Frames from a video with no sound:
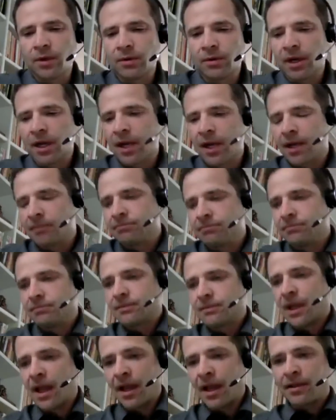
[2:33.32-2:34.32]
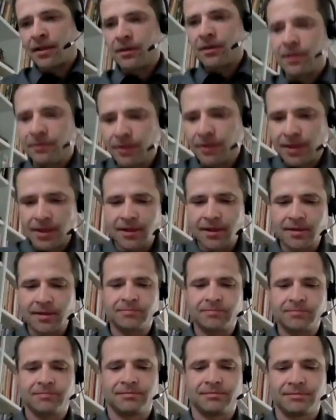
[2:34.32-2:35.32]
um, I could give you the
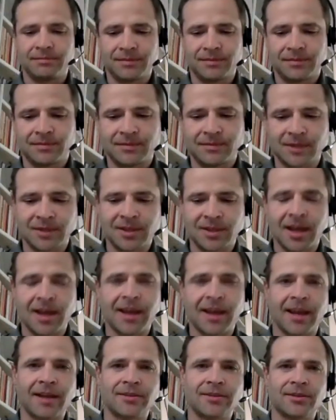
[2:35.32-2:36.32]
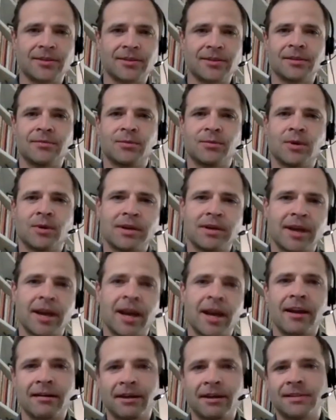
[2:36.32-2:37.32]
the stock answer of well, the
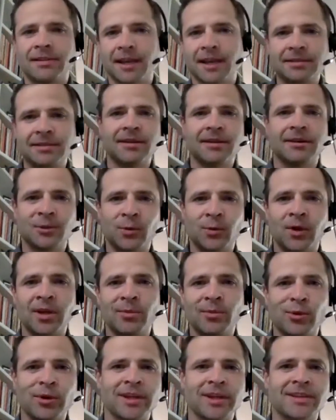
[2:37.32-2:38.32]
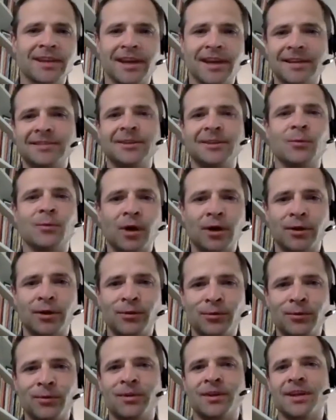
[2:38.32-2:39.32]
IRS has their twenty point test and walk
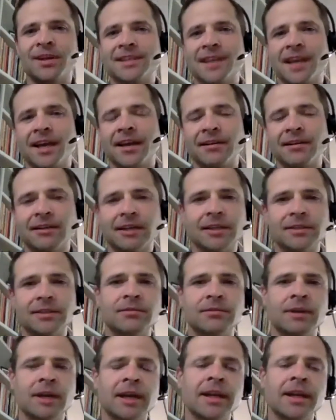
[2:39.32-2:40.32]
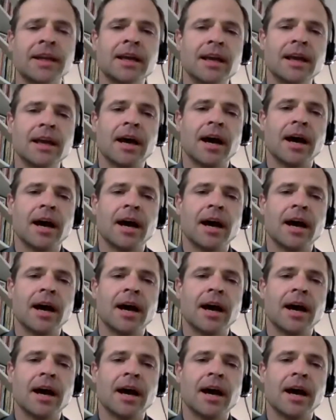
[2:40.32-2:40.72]
you through the entire list, right? right.